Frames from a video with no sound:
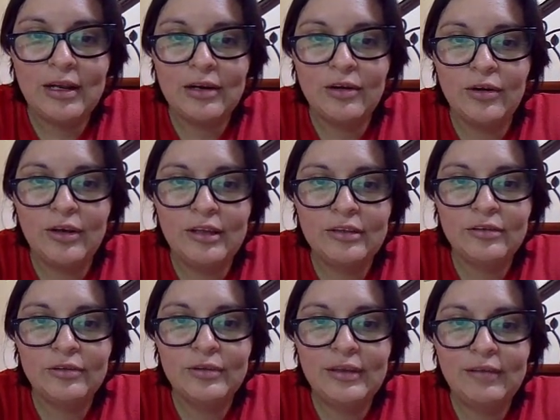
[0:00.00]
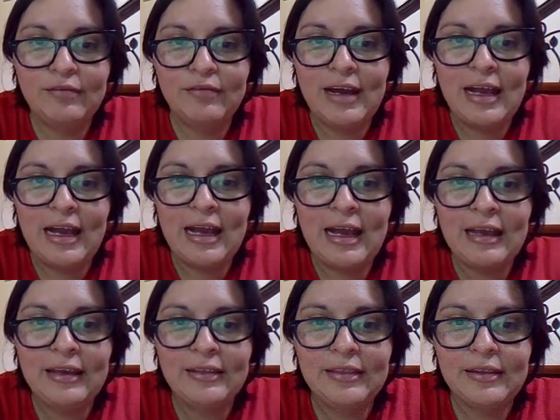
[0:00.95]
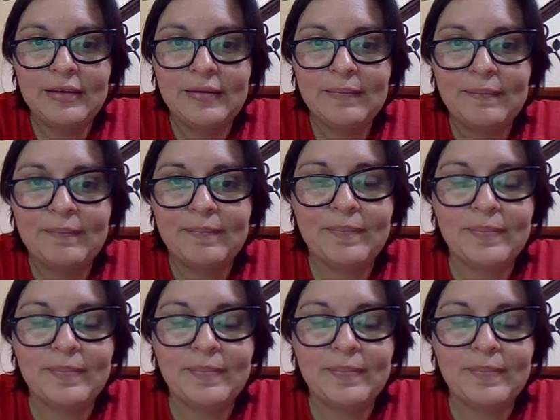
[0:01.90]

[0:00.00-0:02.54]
So we are going to divide